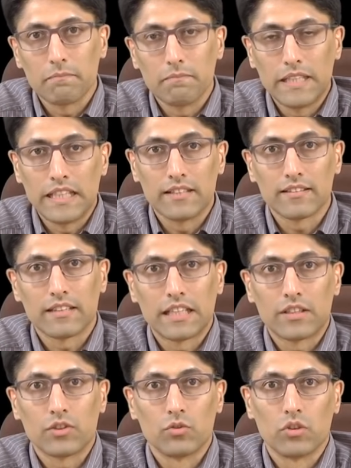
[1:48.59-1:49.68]
means
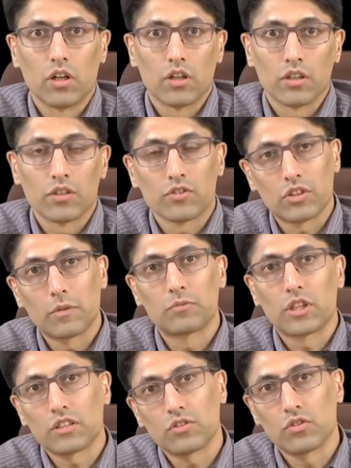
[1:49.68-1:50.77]
that you are
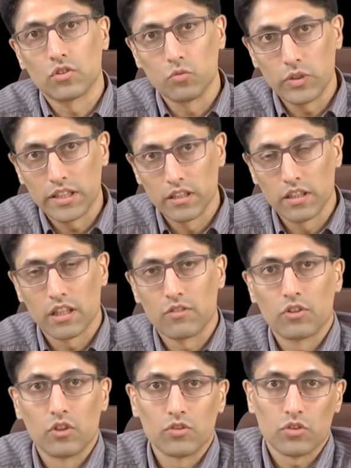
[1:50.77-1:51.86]
subject to the will
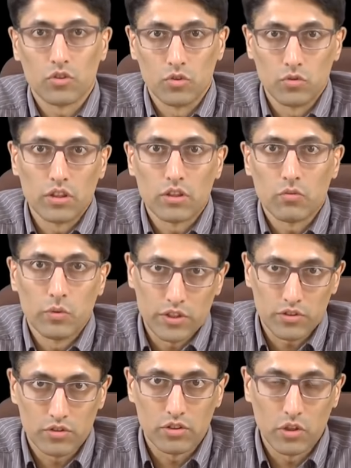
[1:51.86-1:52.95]
of those who
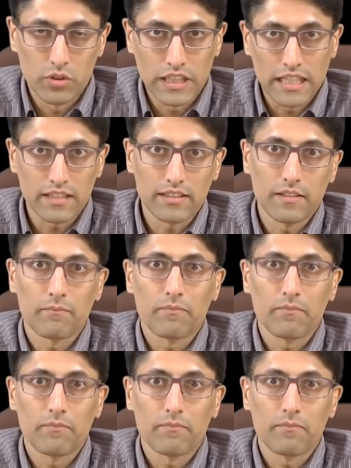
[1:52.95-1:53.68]
wish to donate.